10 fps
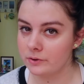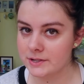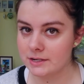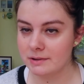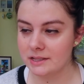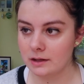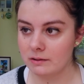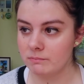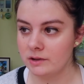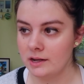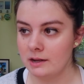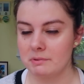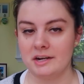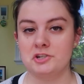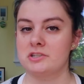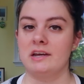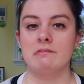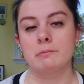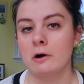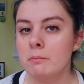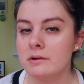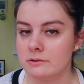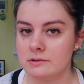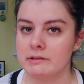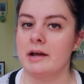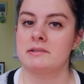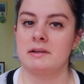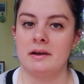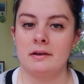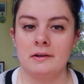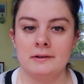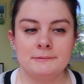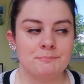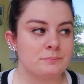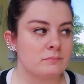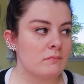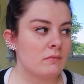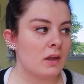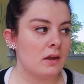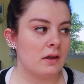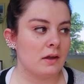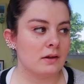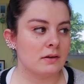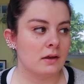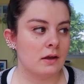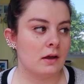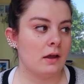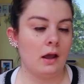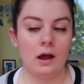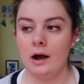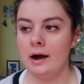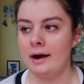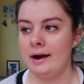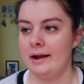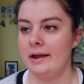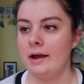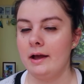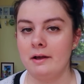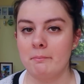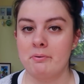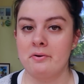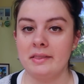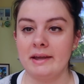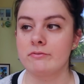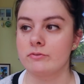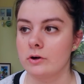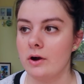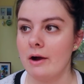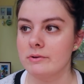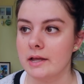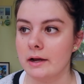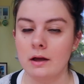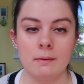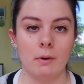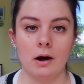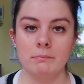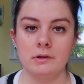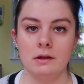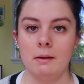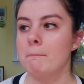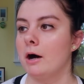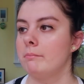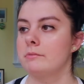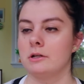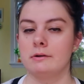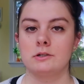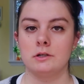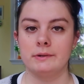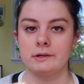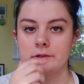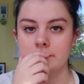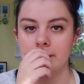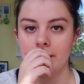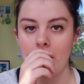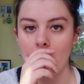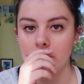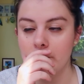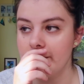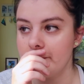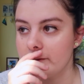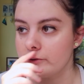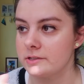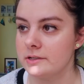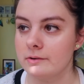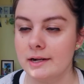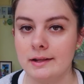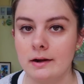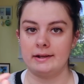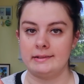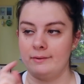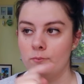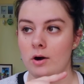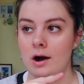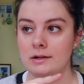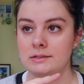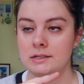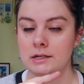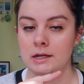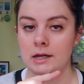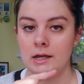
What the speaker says: we were gonna meet them, but I just gave up hope because it was the last day. And I like I was like, Mom, Chloe and Christy are right there. And they walked